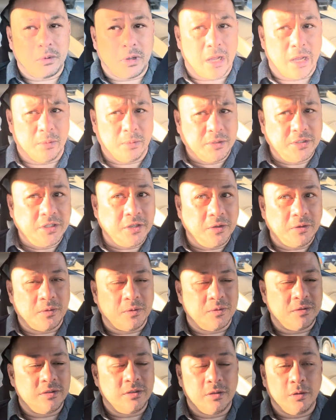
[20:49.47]
would do.
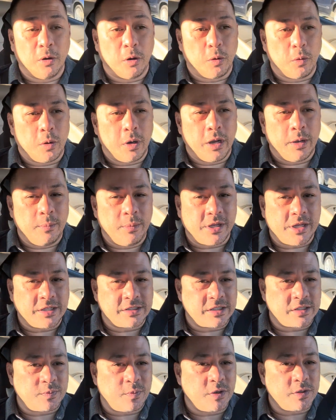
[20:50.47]
And because
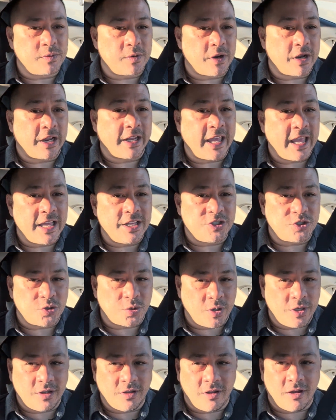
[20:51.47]
it's points where I can't
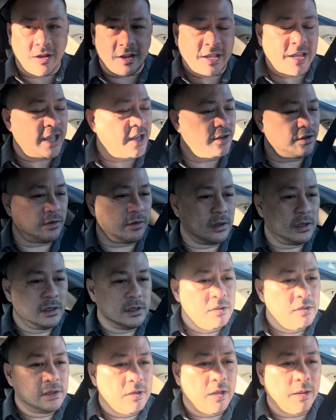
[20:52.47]
joint lock, can't do.
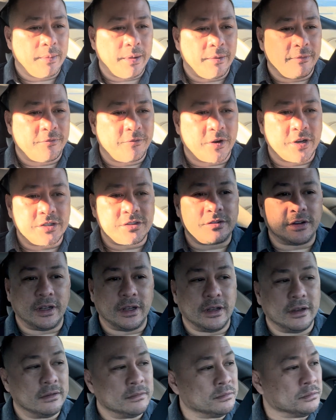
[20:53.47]
I'm
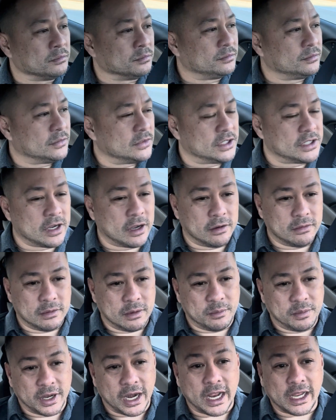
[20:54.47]
frustrated. So,
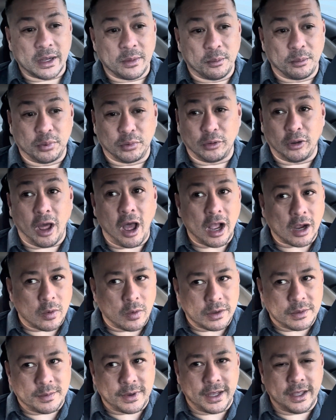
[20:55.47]
but I can block
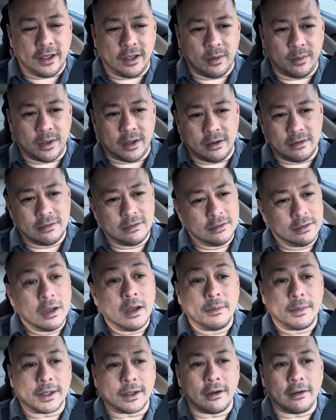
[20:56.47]
with my elbow.
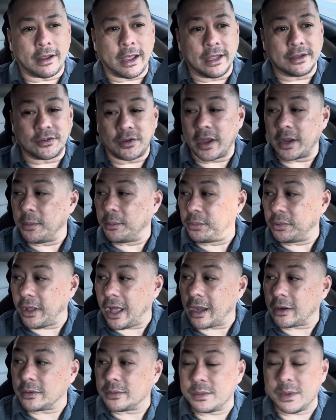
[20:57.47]
I'm like, okay, so I can
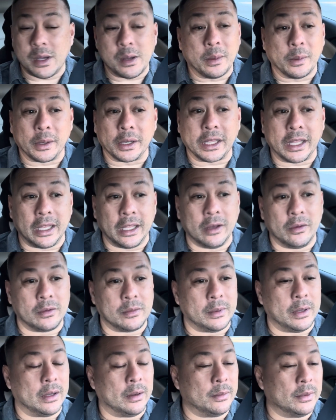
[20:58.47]
block with my elbow. I can't hit with
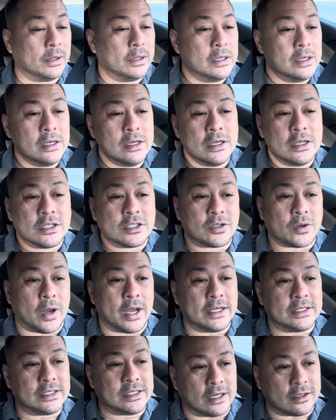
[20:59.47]
my elbow. So I
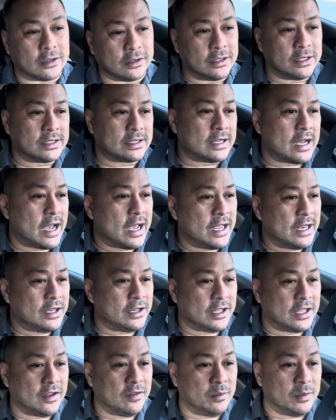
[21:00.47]
suckered this guy into
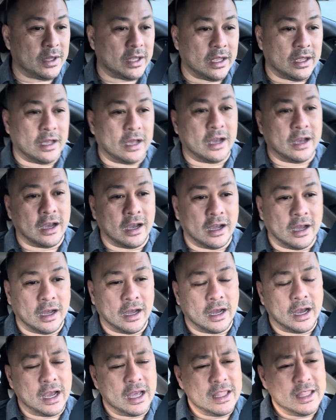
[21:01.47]
giving me,
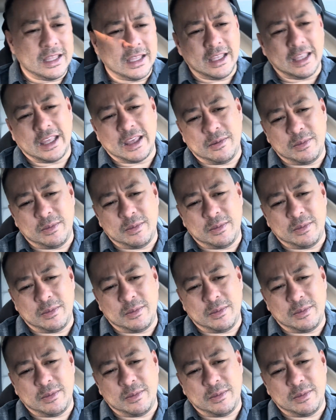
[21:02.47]
he